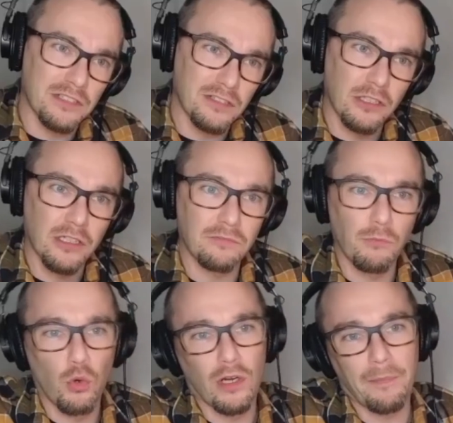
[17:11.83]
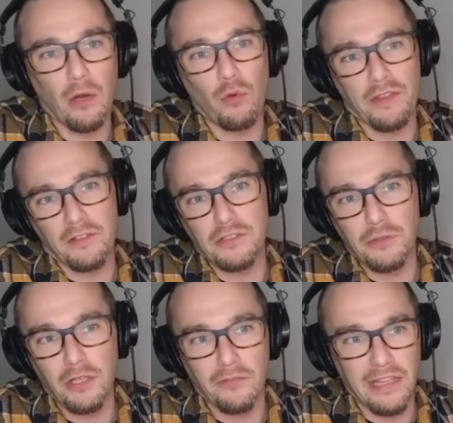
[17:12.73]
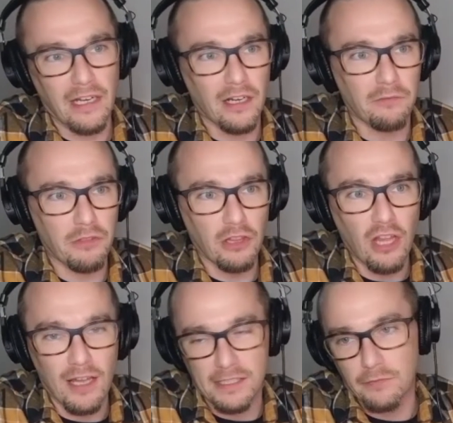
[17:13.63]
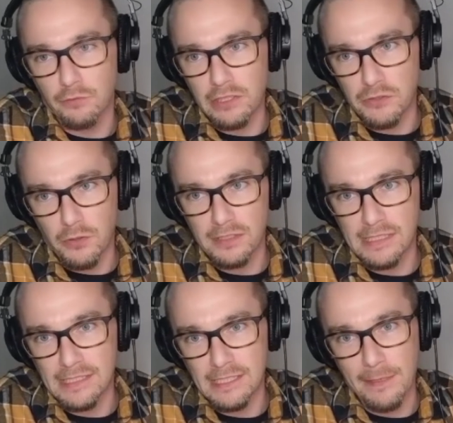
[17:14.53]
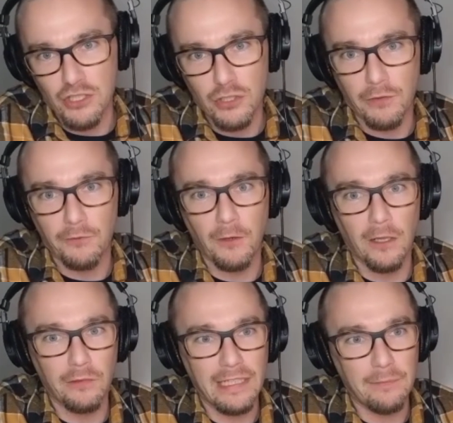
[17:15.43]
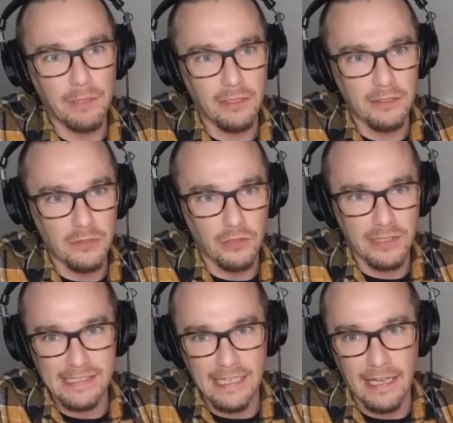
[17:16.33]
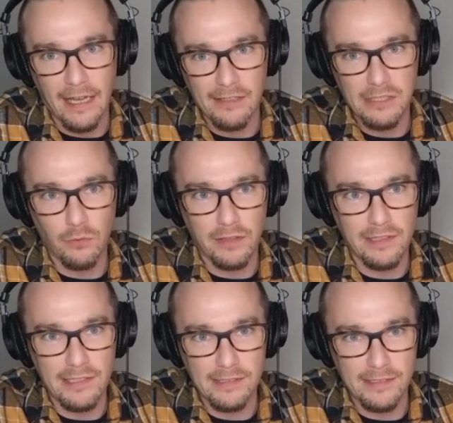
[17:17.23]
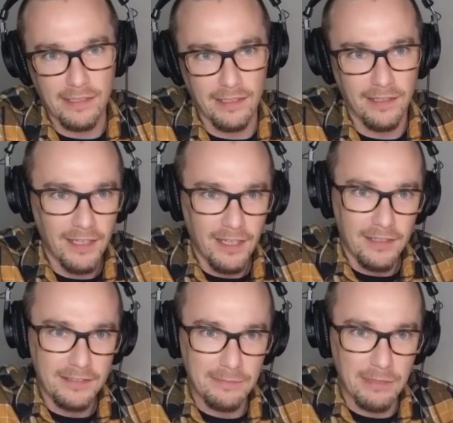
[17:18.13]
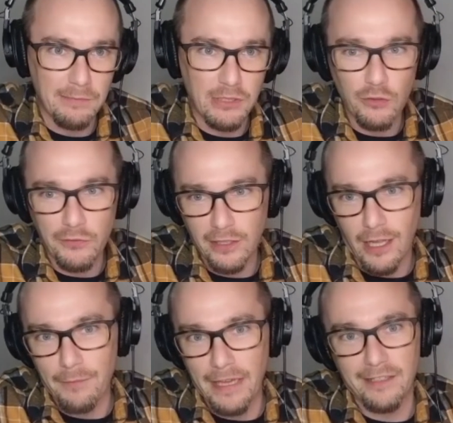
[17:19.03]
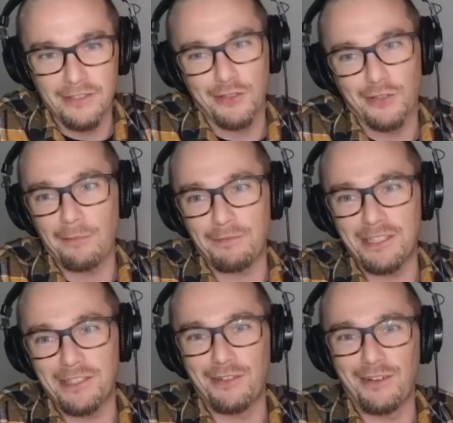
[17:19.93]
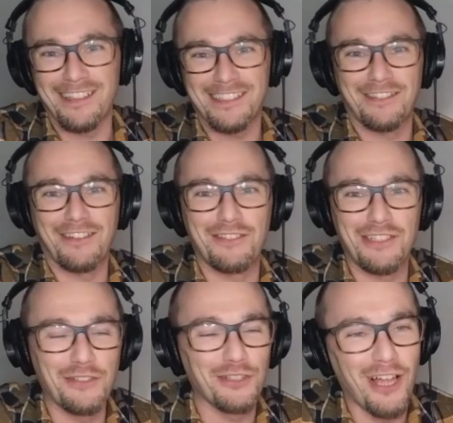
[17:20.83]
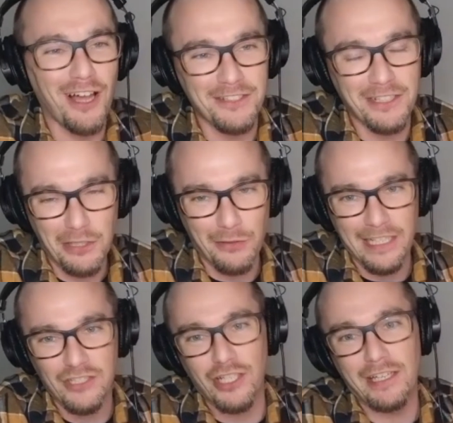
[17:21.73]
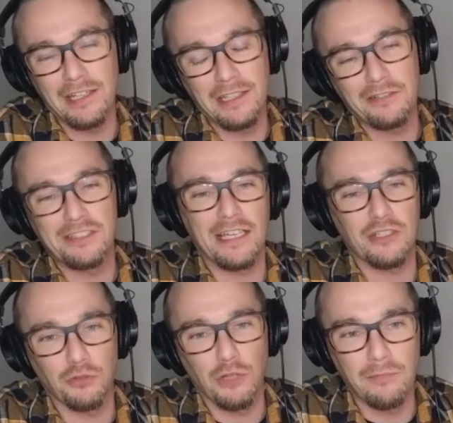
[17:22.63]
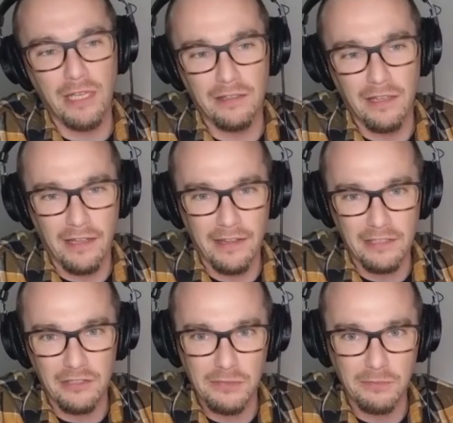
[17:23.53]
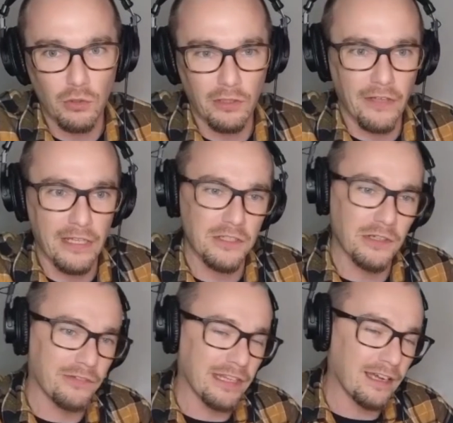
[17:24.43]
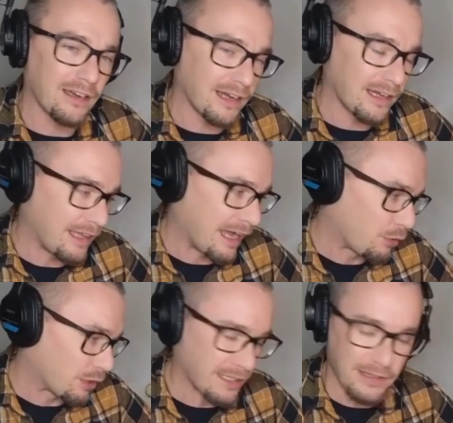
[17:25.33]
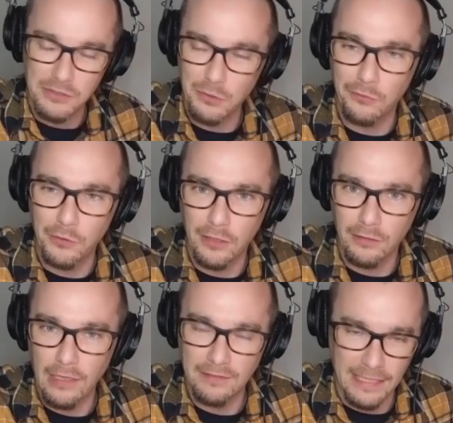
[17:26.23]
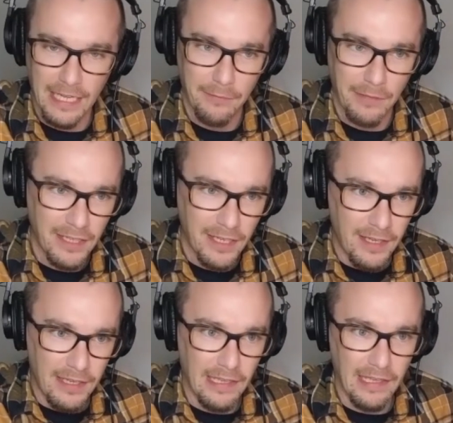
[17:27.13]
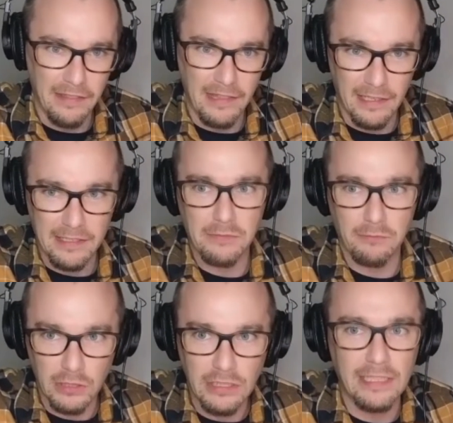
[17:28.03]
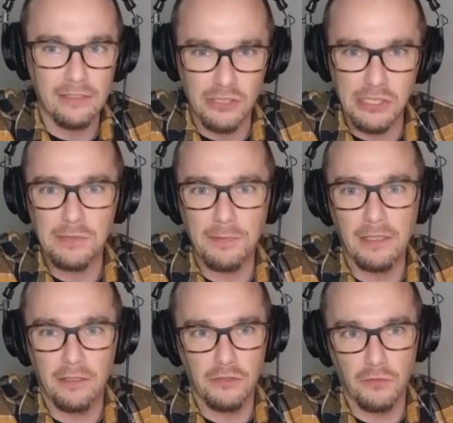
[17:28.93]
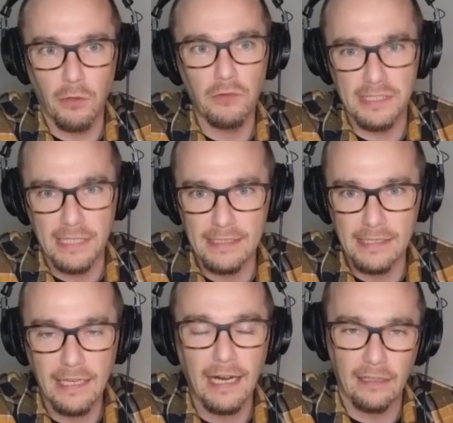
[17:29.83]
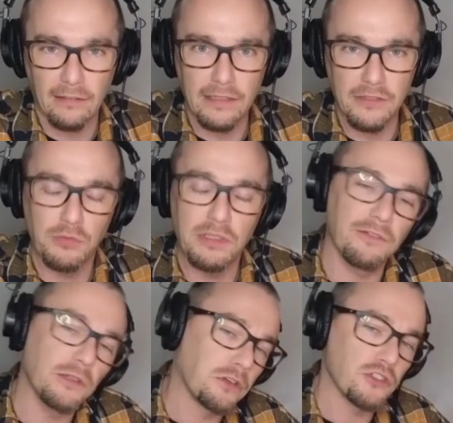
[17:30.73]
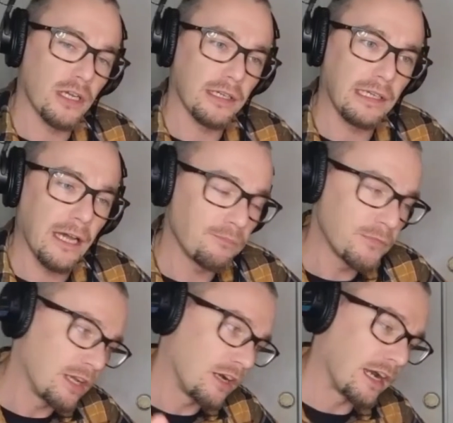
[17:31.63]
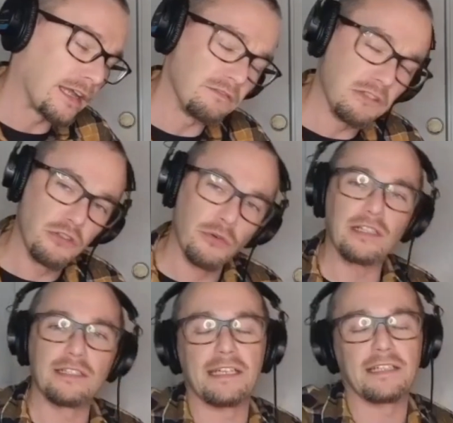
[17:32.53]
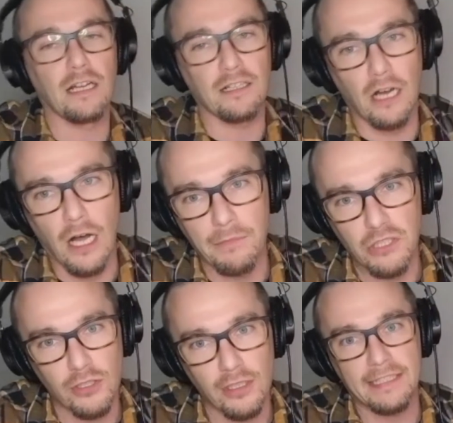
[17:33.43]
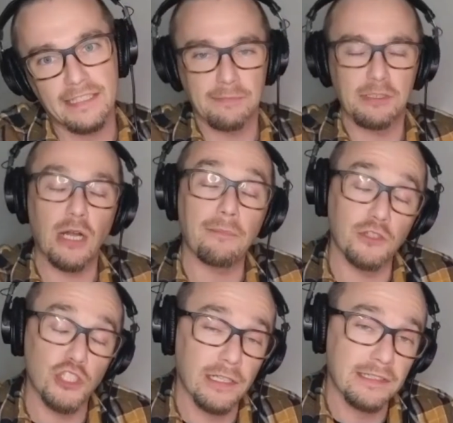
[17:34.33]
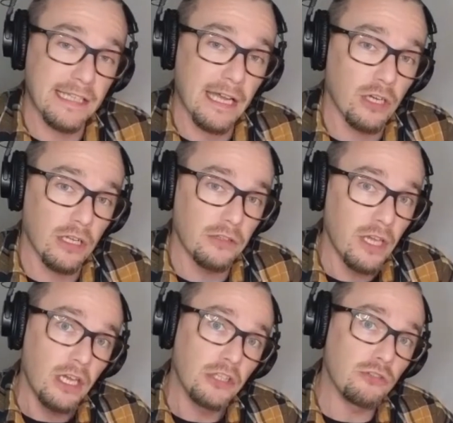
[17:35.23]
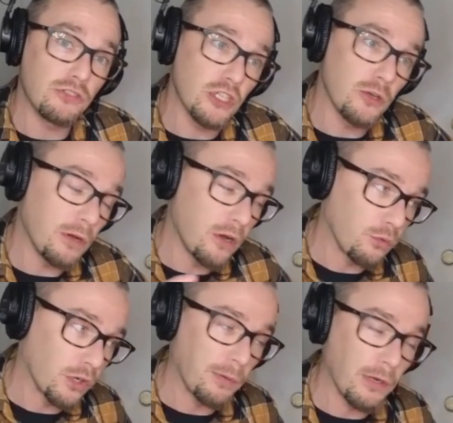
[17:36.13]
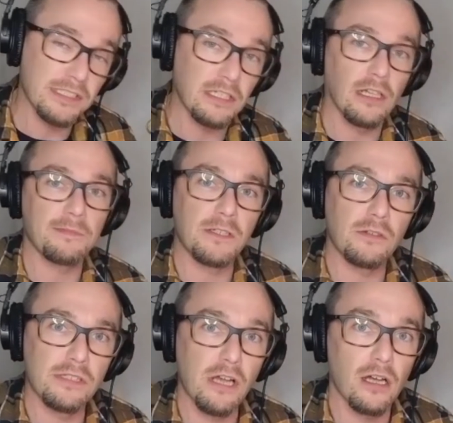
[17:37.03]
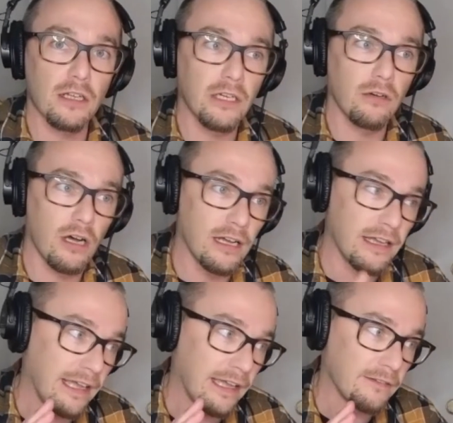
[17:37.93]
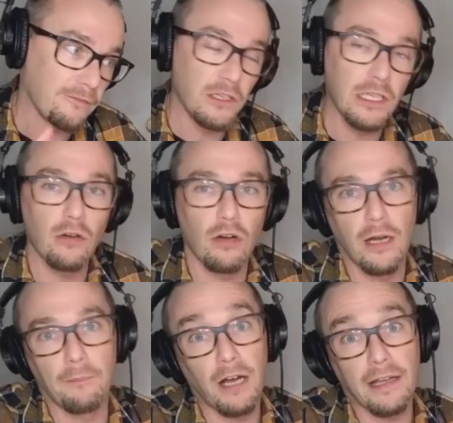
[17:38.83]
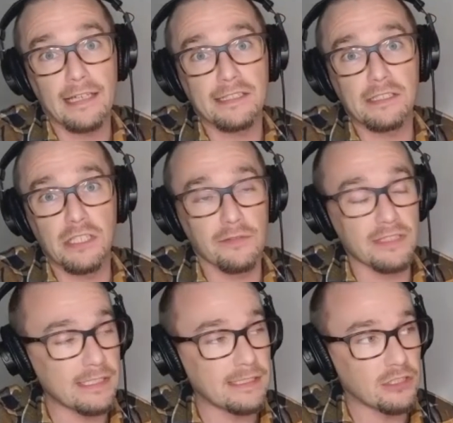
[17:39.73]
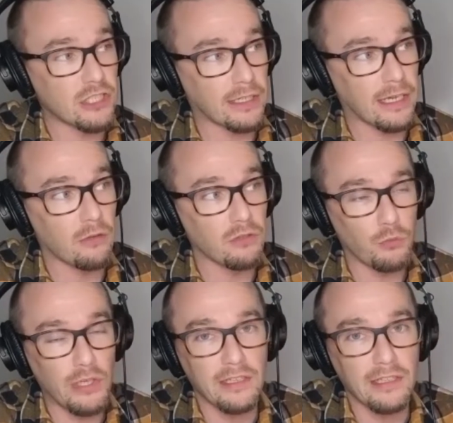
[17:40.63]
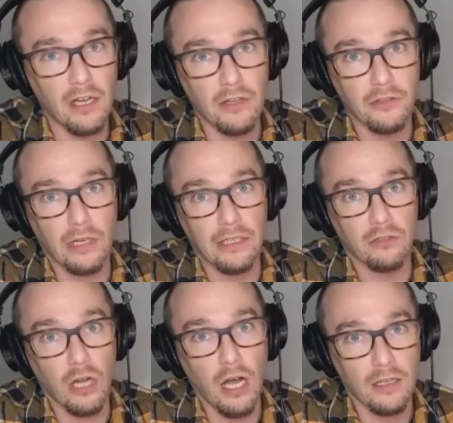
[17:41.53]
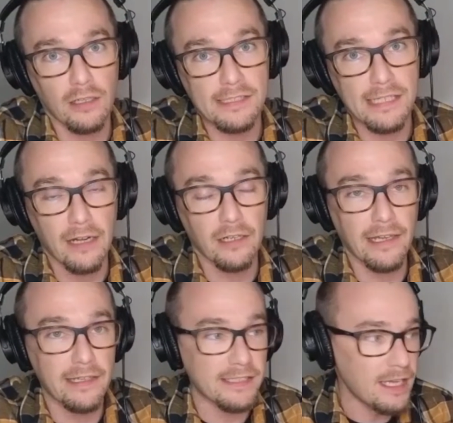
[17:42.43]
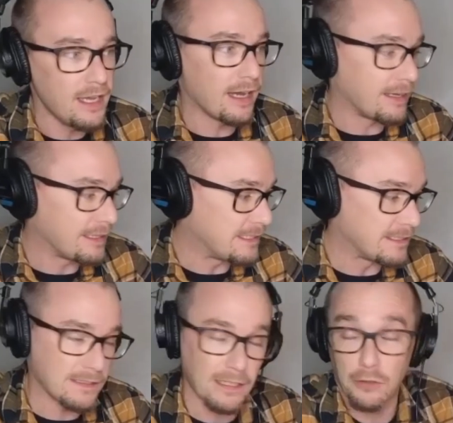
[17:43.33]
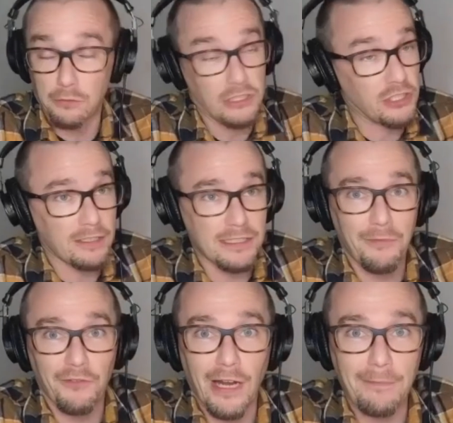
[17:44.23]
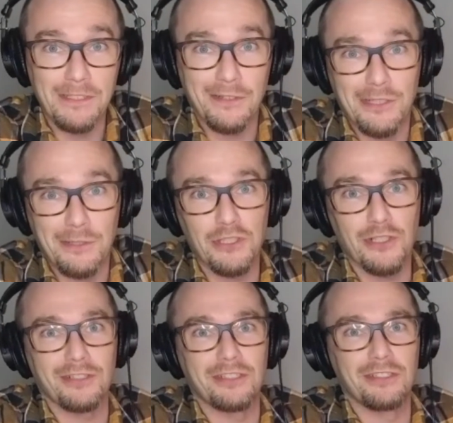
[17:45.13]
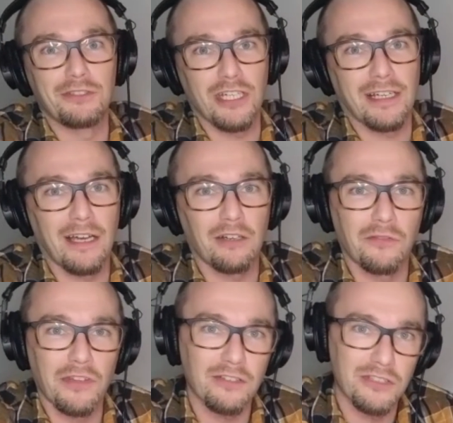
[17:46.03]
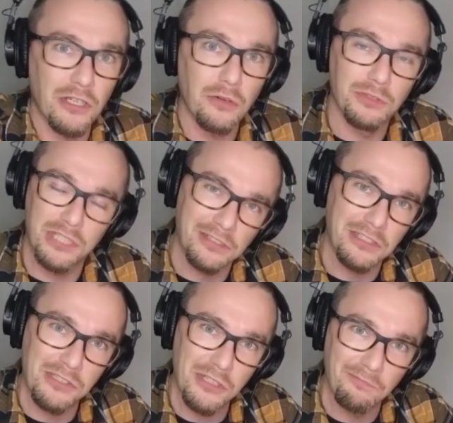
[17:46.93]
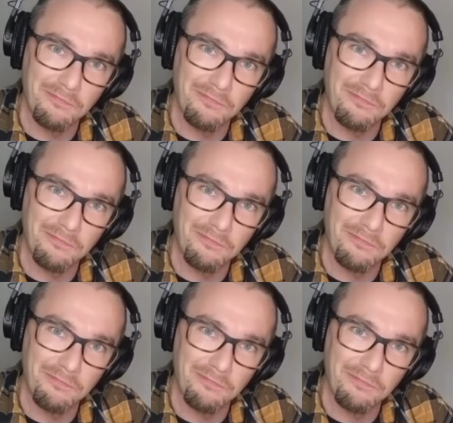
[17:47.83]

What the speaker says: learn more about what they're doing over there. Lots of resources, especially if you're following any bills over at the State House and what these sometimes goofy lawmakers are up to. Also go to law.unh.edu/Rudman. They do some cool events over there. I worked at the school for a long time, and they get some really interesting speakers from both sides of the aisle, and it's definitely worth checking out. All right, NewEnglandTake.com. Be sure to like and subscribe if you're checking us out on YouTube. We're posting all episodes, audio and video, on podcasting services, and check out Weekly on the Granite Grok on Saturdays. He's resharing some of our episodes, so be sure to check out over there too. We'll talk to you soon.